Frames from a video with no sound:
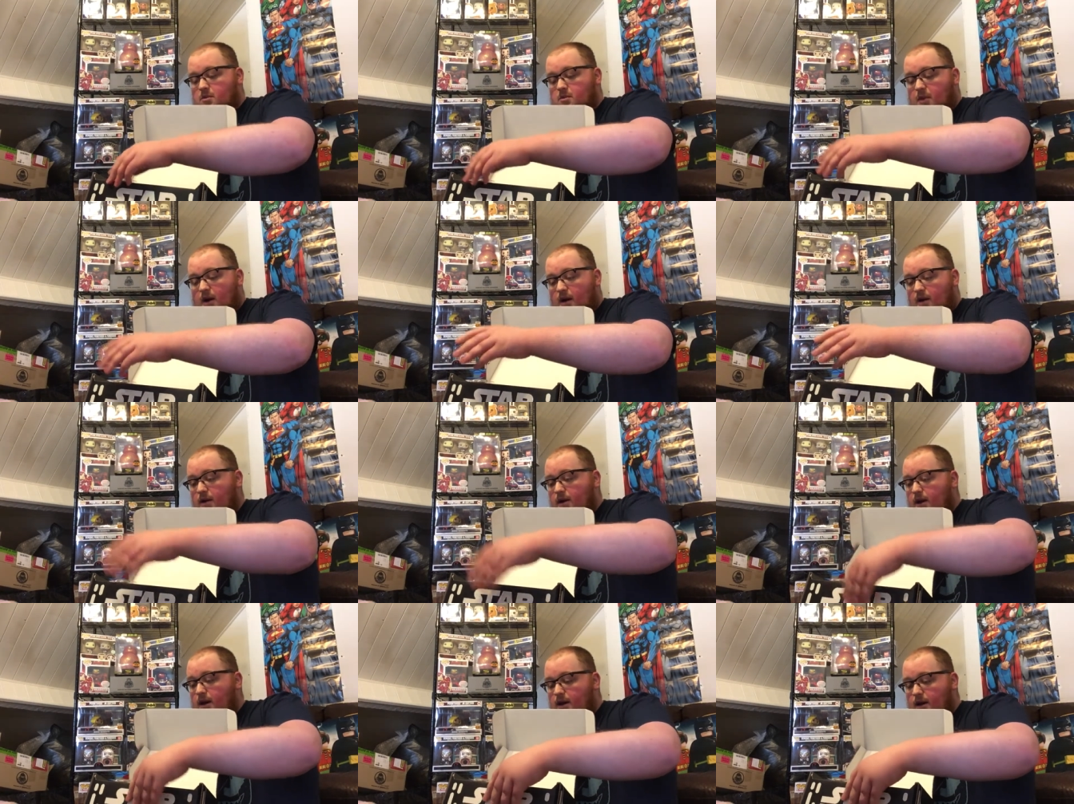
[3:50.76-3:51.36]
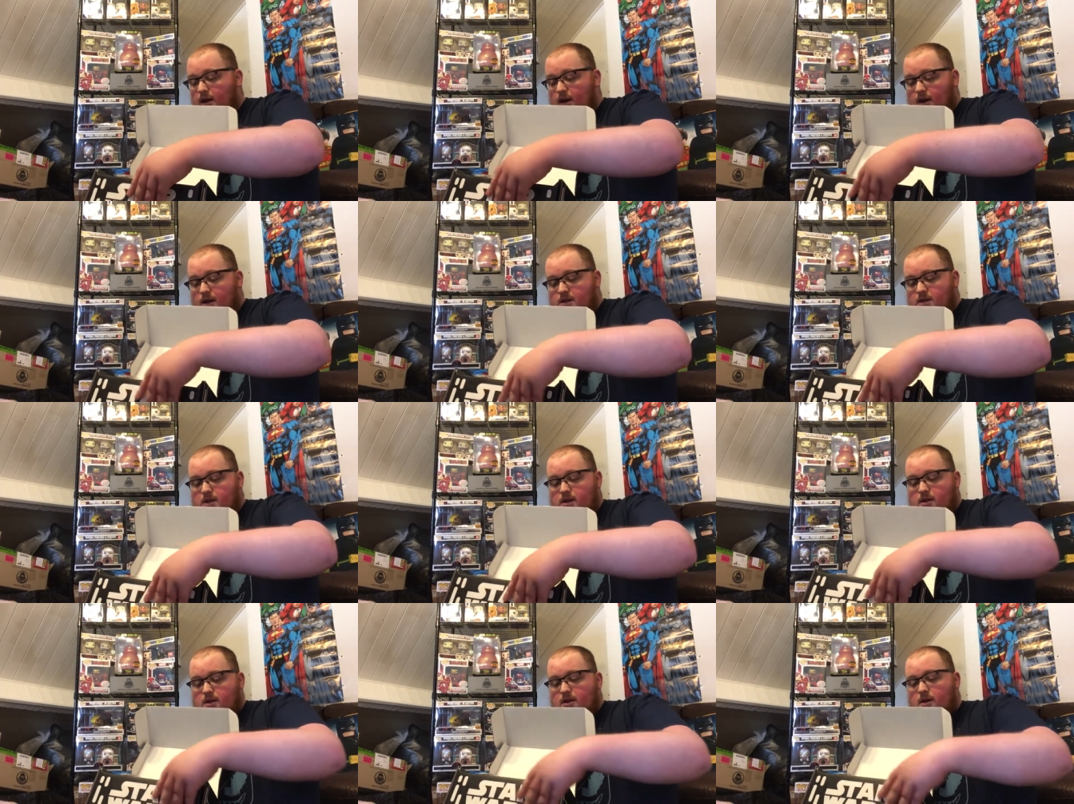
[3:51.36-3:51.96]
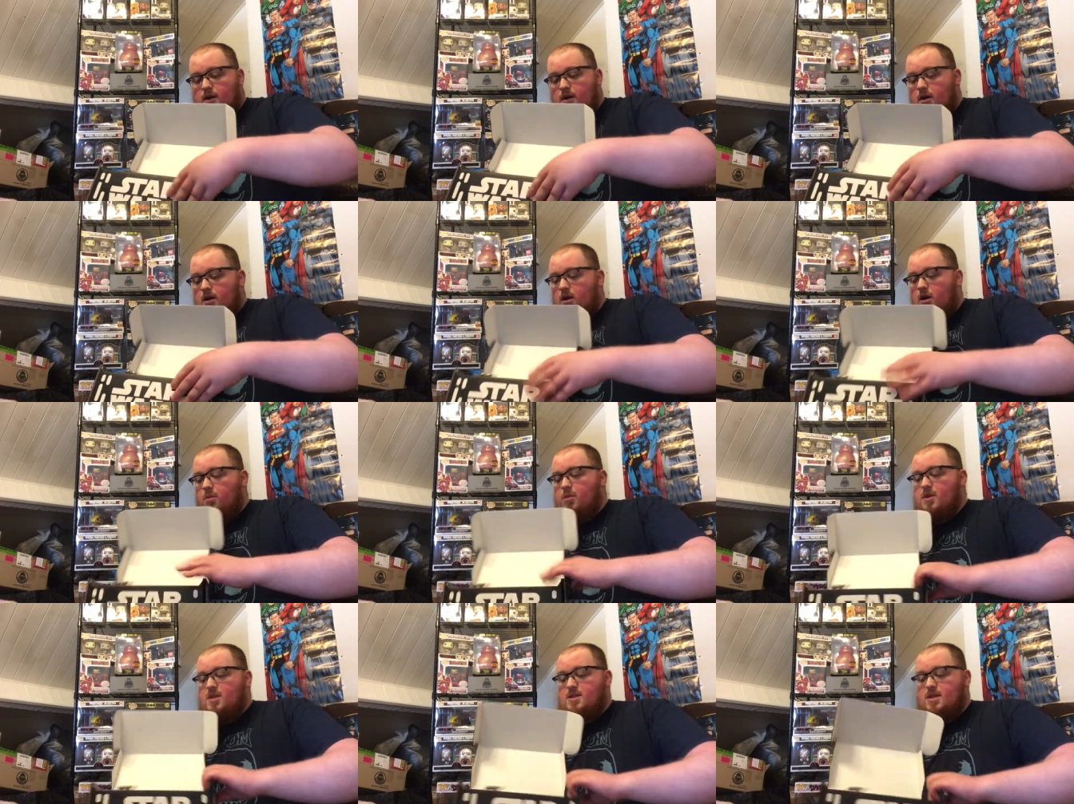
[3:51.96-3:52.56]
Apparently there's a
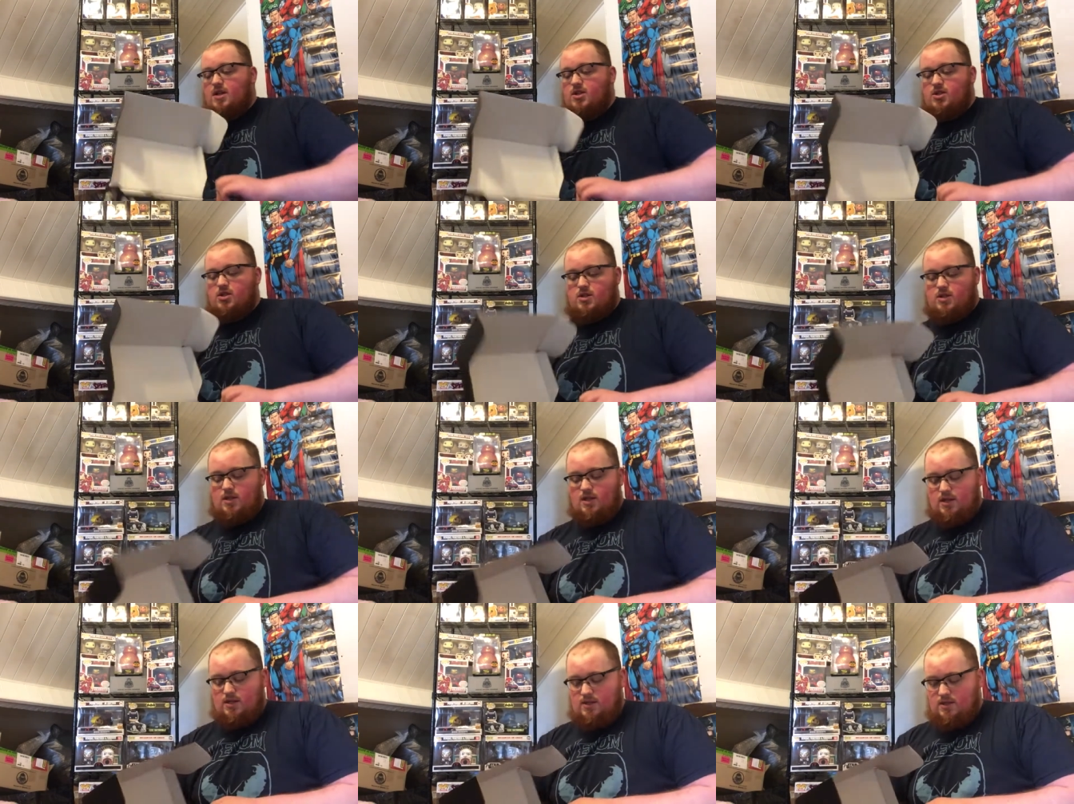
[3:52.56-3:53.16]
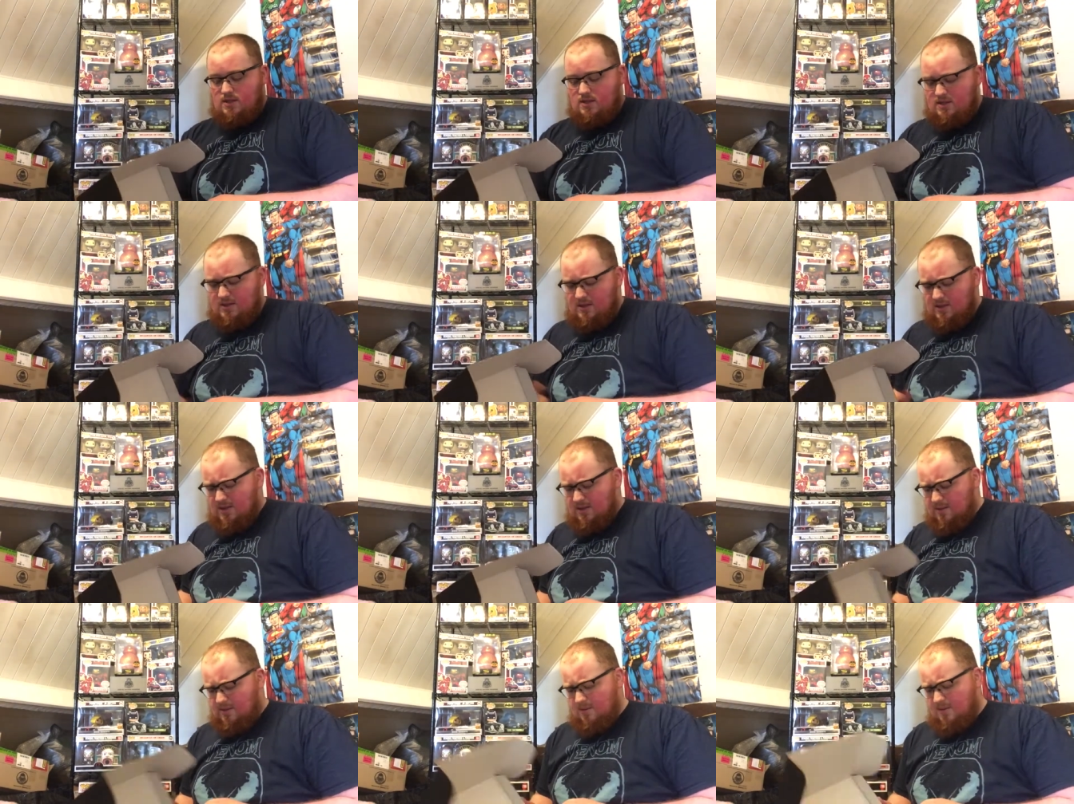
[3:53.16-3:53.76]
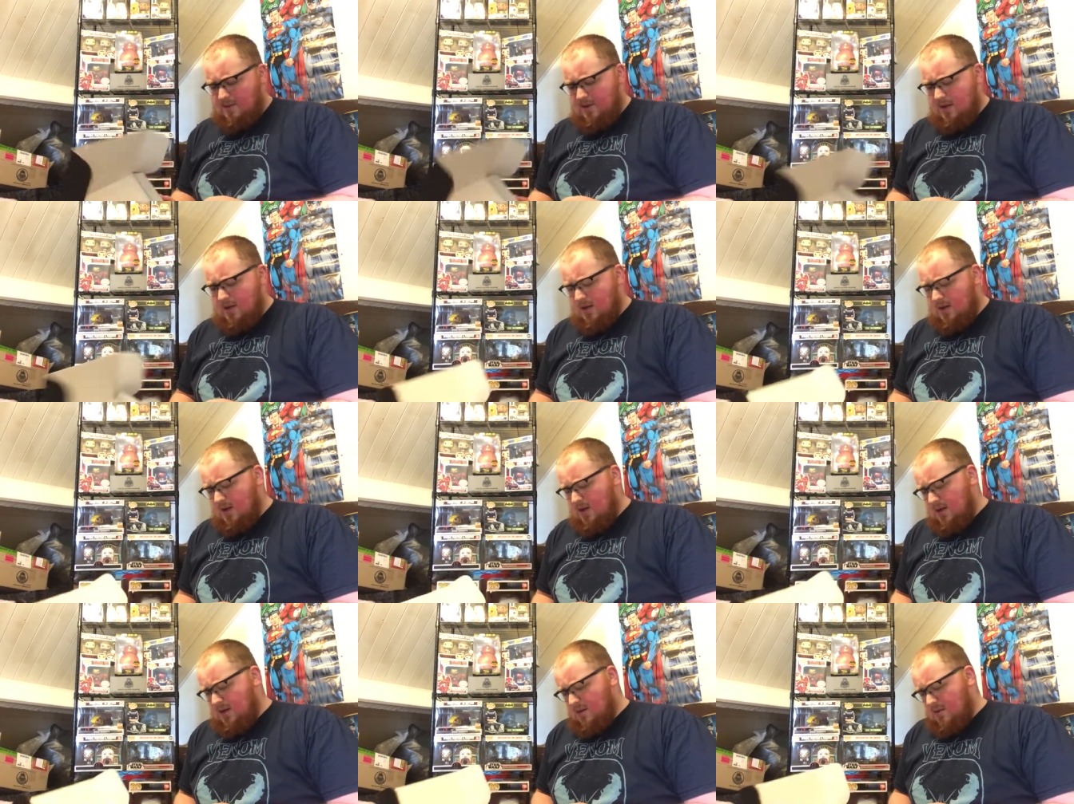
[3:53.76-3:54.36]
couple of sections to this. So,
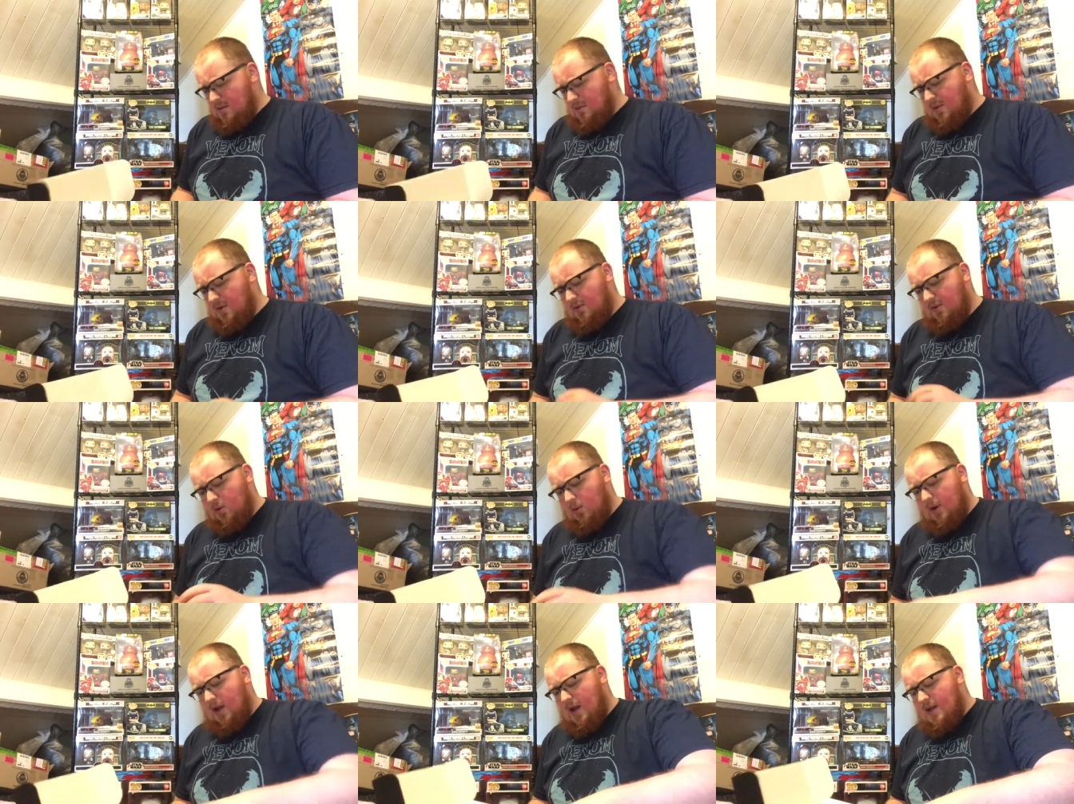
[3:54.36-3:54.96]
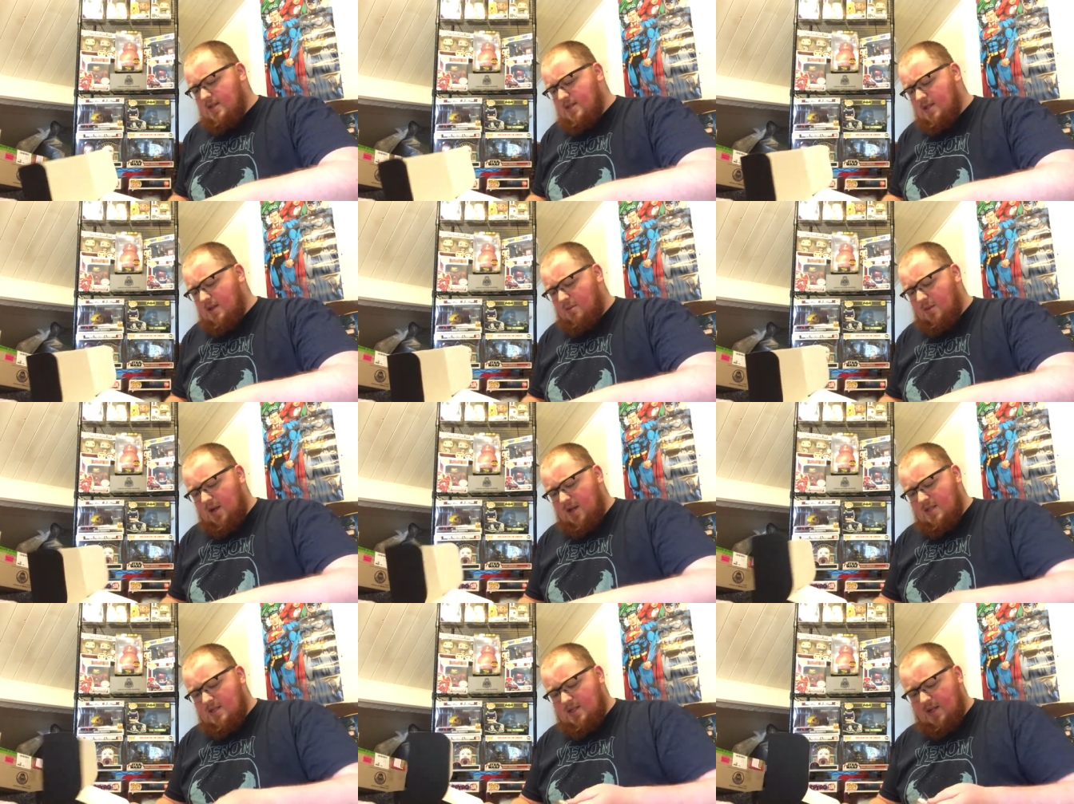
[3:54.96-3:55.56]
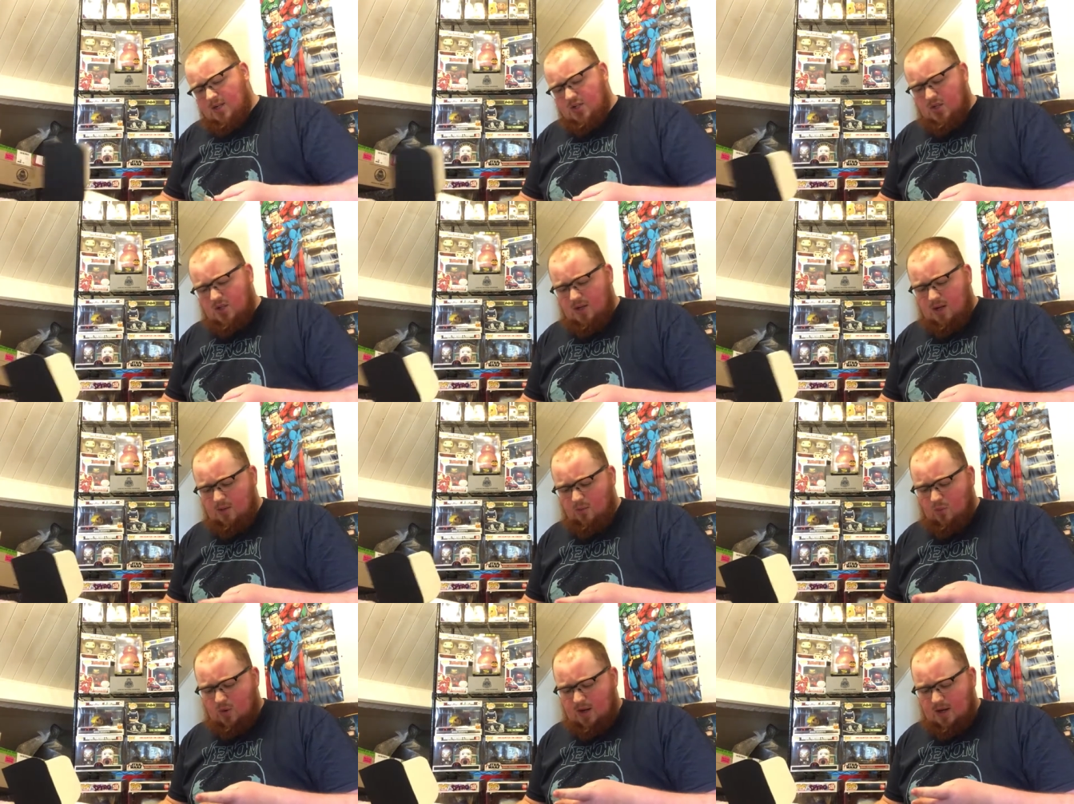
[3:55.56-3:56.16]
before we get into the main section
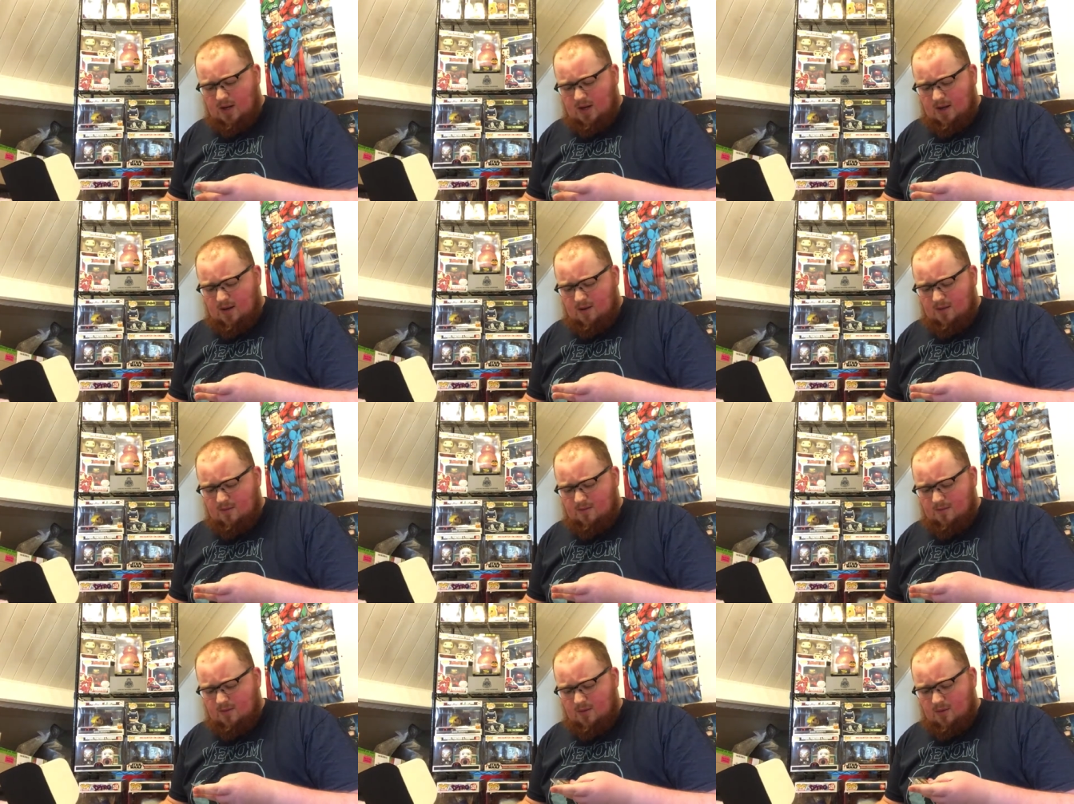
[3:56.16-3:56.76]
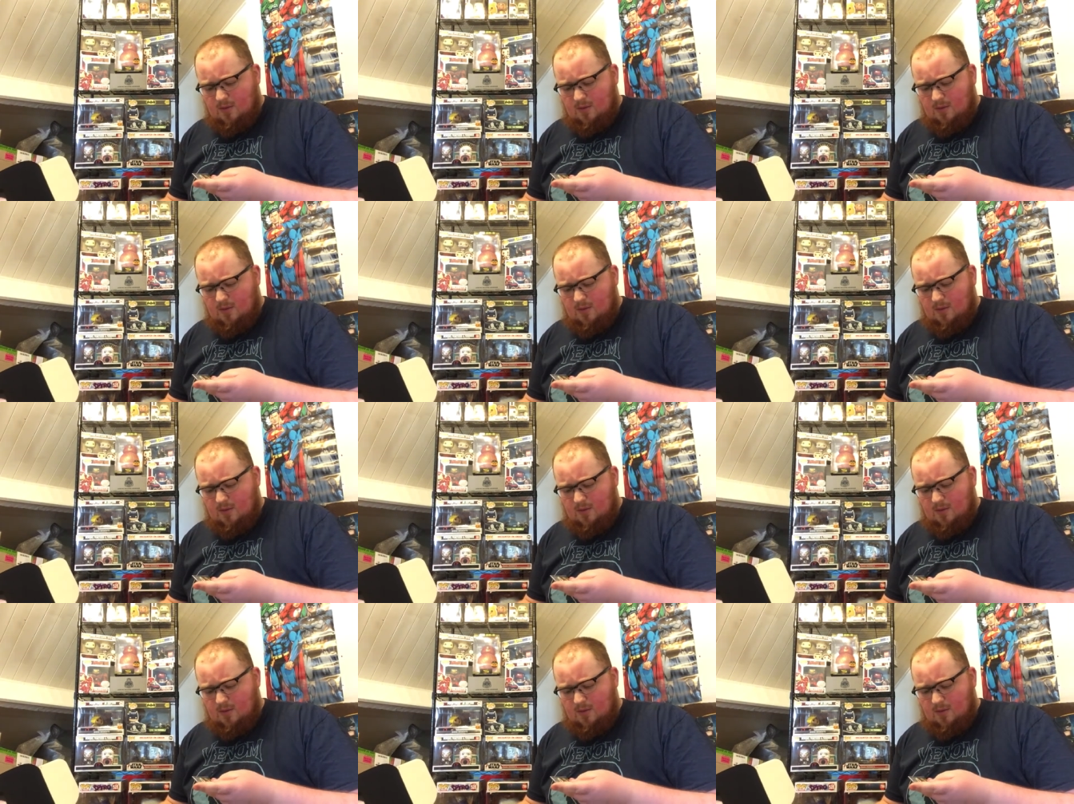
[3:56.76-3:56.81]
then, we have